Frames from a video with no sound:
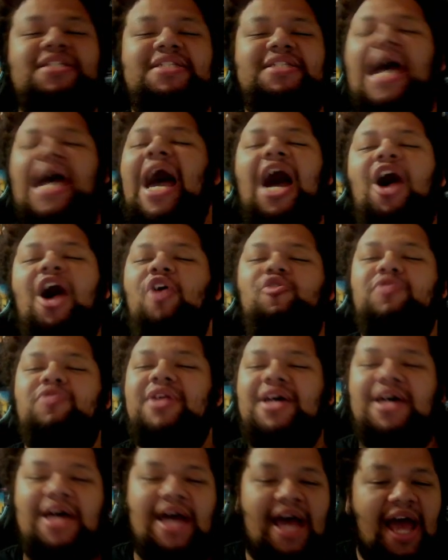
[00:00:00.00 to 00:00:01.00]
down
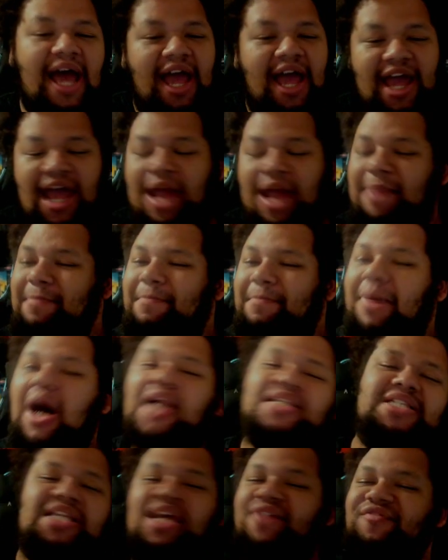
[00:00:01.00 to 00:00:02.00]
and
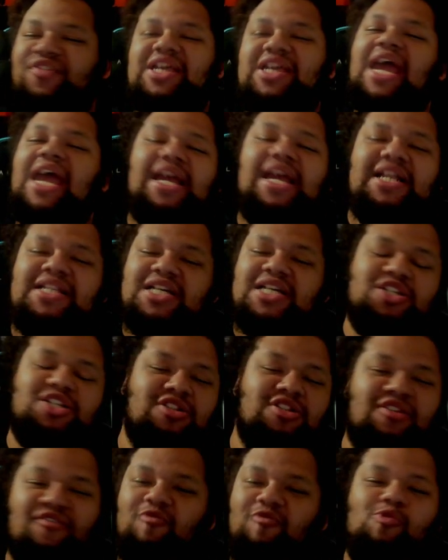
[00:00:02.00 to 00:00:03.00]
pontificate to
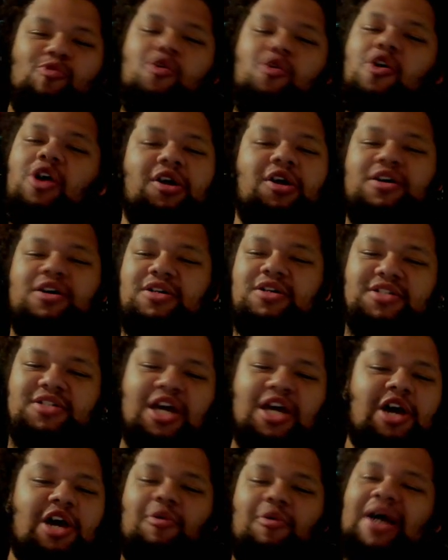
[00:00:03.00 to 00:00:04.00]
the world
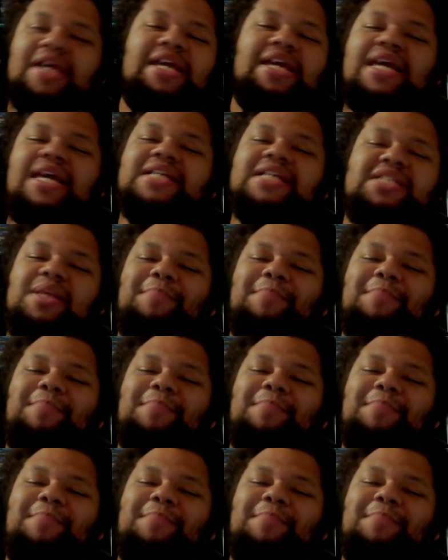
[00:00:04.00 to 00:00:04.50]
why he is the